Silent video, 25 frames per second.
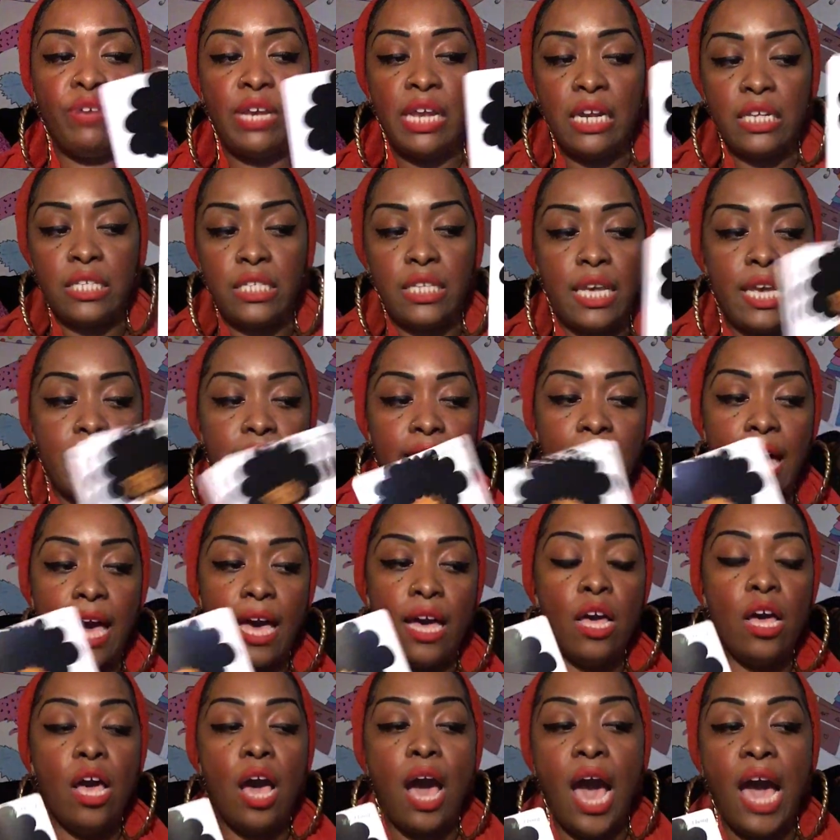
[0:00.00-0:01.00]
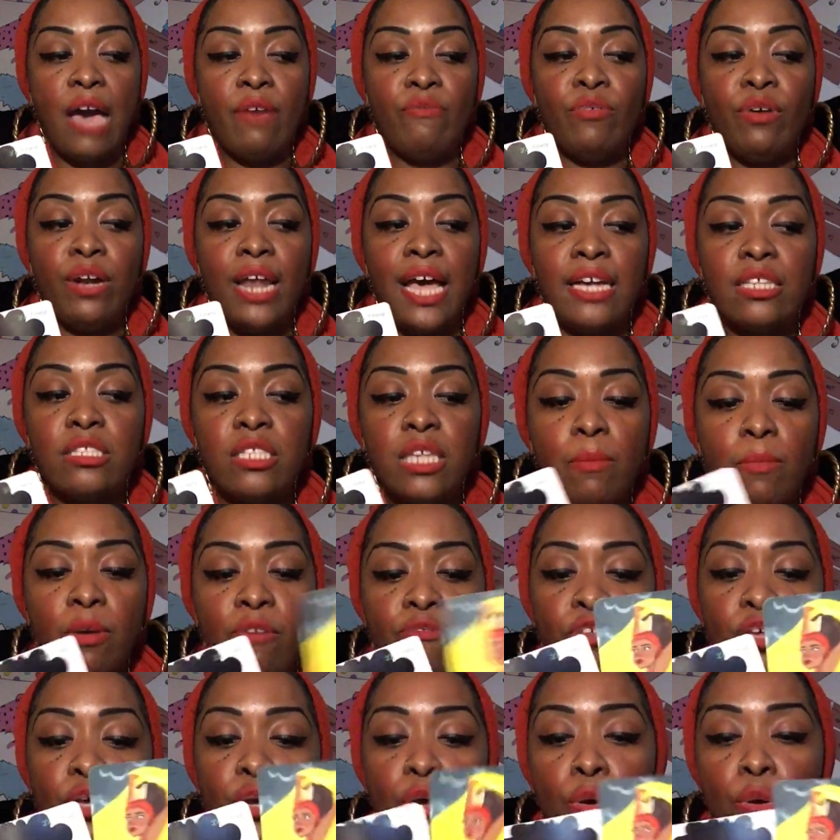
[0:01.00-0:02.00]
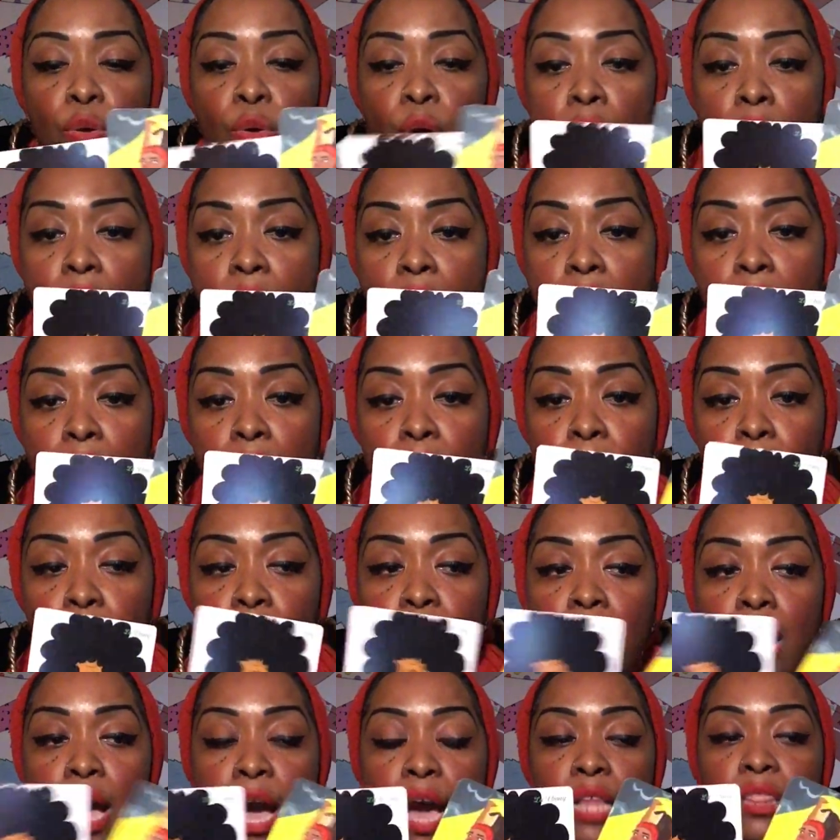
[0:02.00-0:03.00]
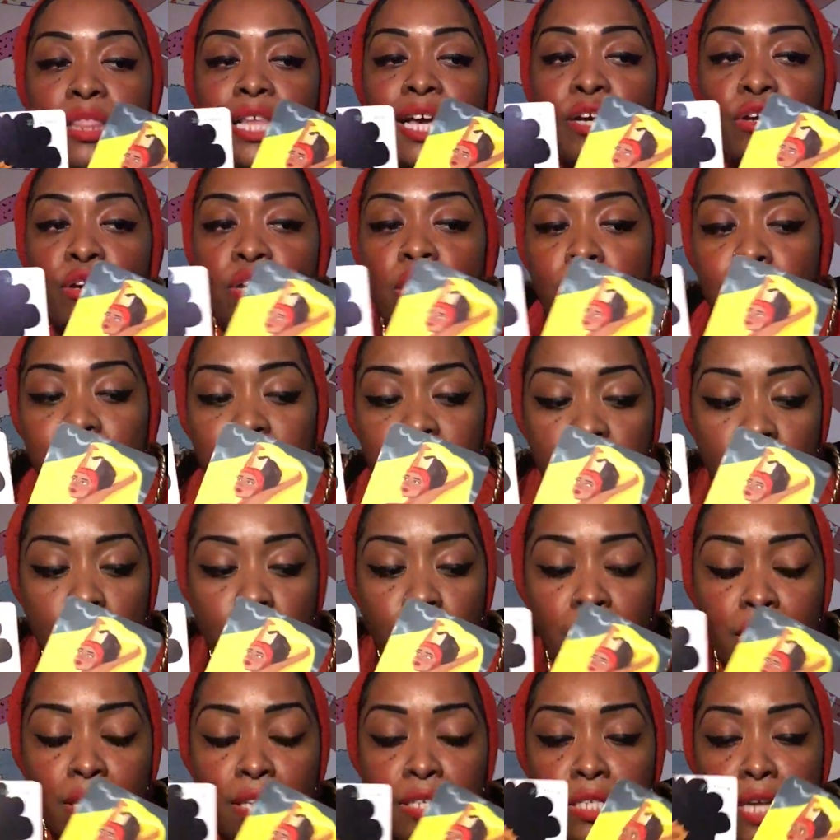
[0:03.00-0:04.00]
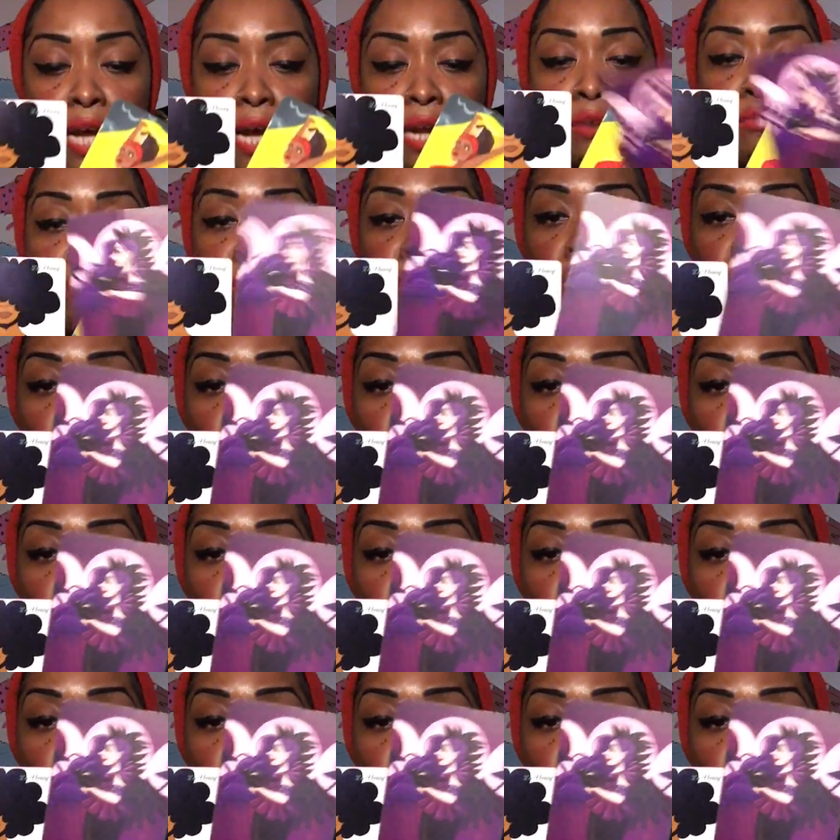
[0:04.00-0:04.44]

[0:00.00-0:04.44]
fearless here, yeah, I feel like some of you, there could have been something that's kind of